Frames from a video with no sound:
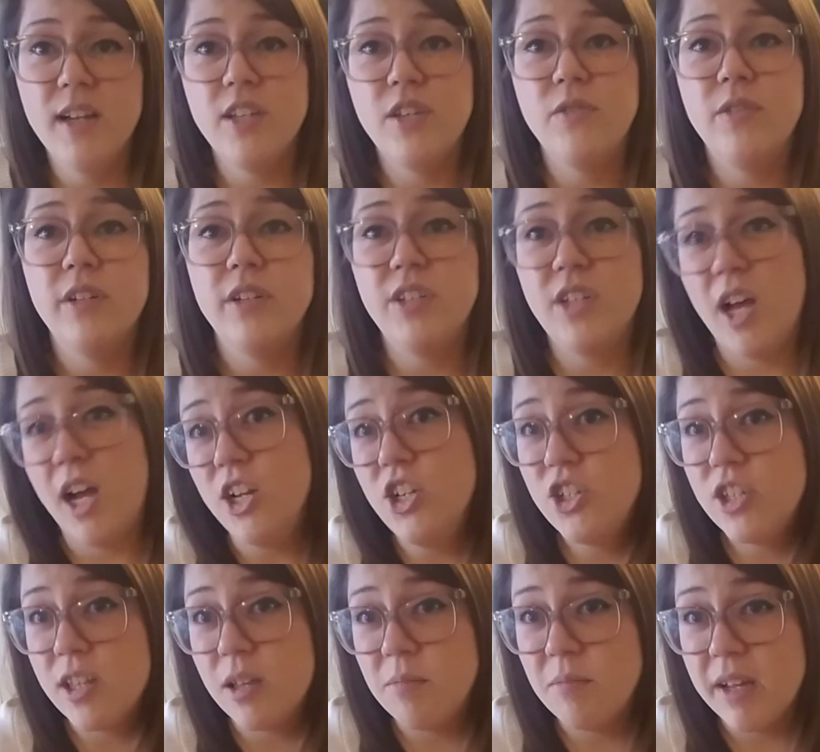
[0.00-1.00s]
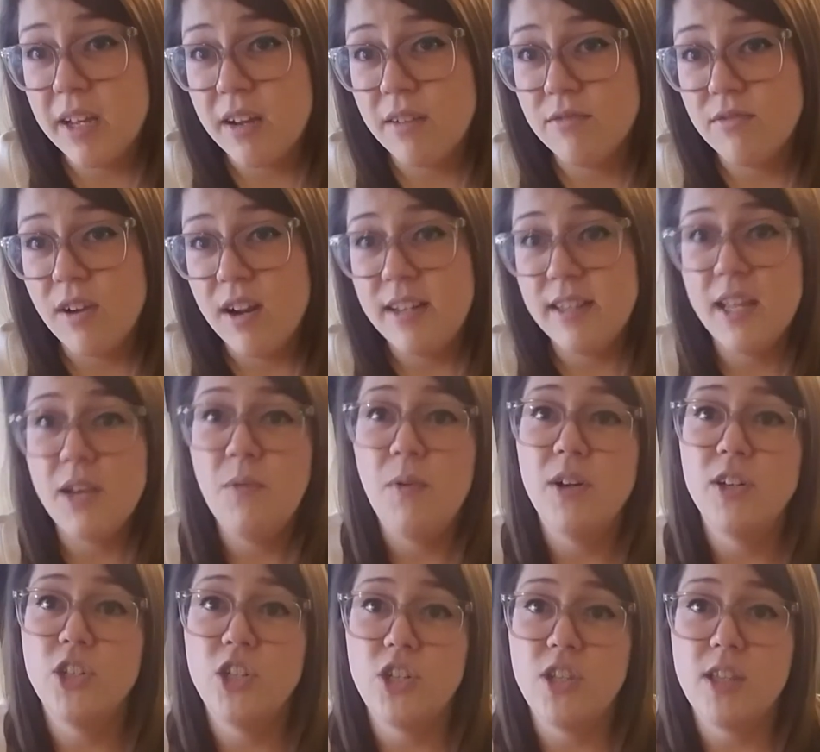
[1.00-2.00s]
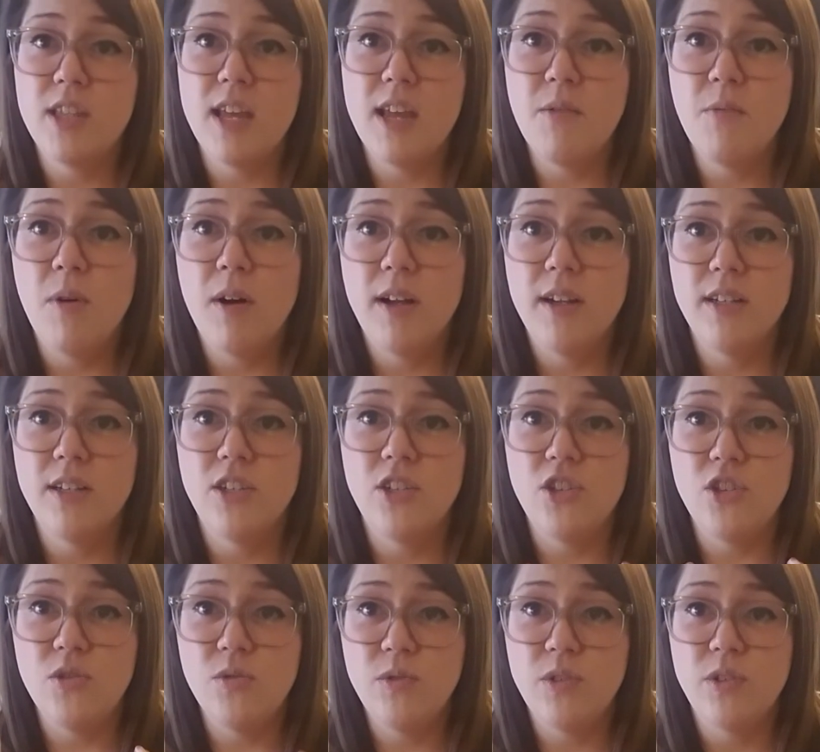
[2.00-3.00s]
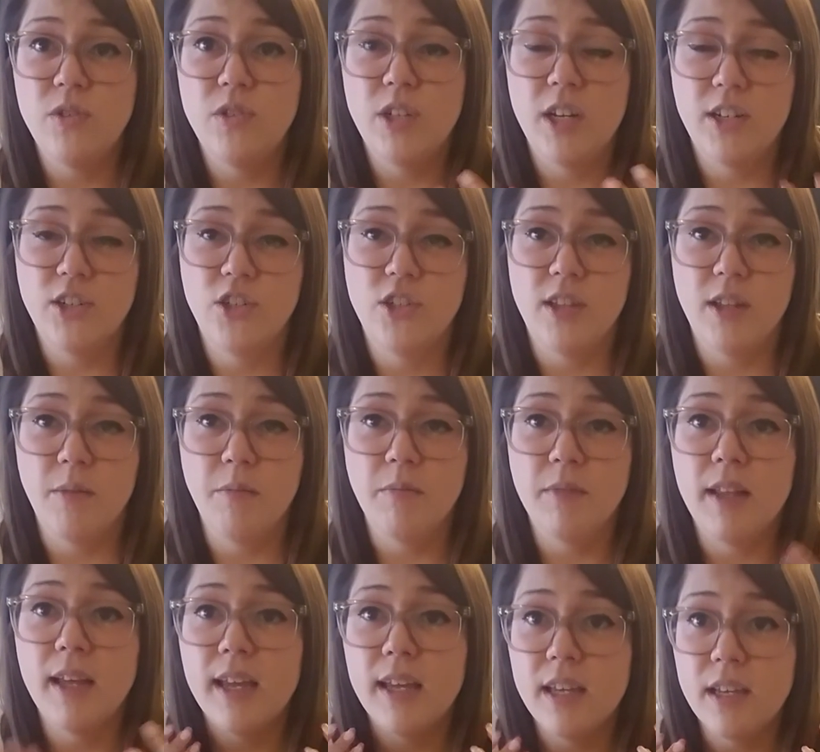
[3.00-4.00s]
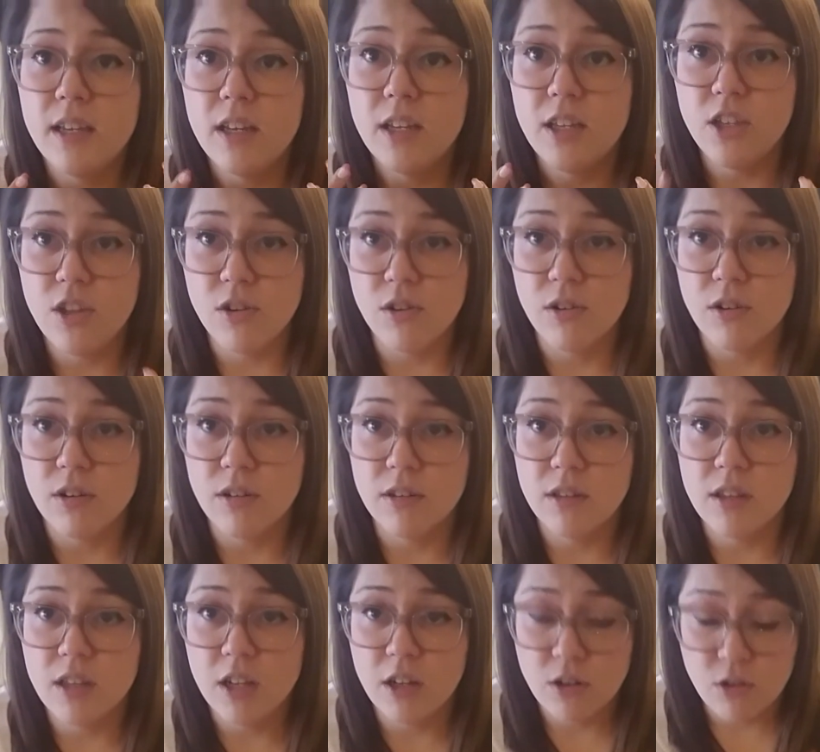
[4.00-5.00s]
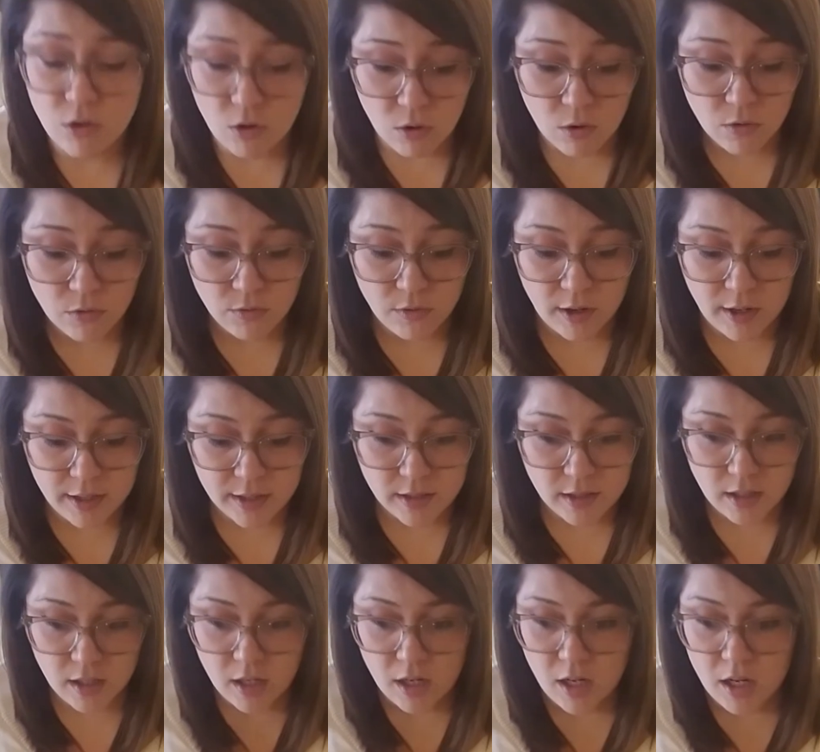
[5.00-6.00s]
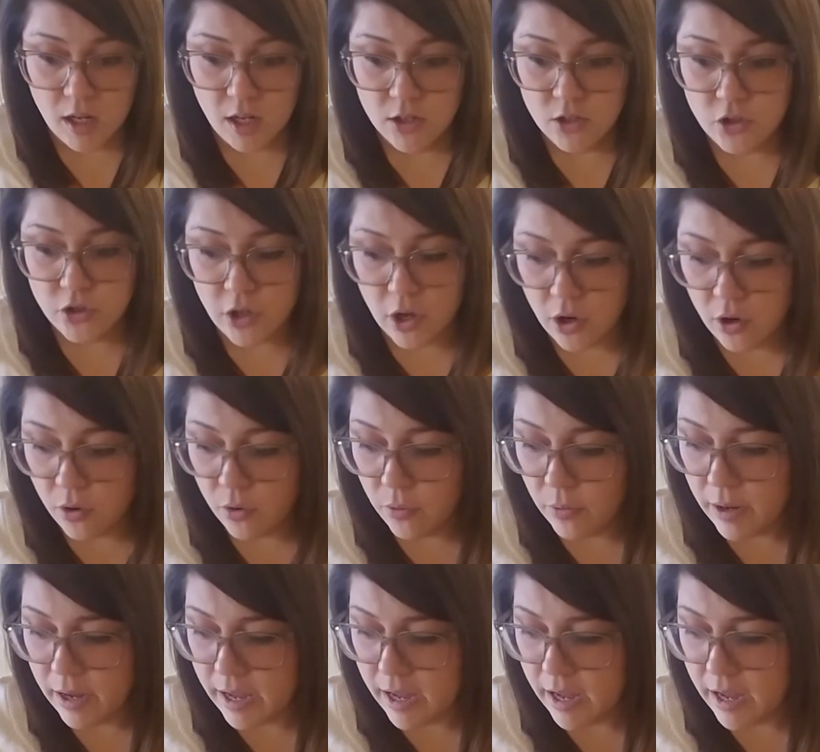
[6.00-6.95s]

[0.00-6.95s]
to touch them like a friend. They want you to touch them like you're their girlfriend. So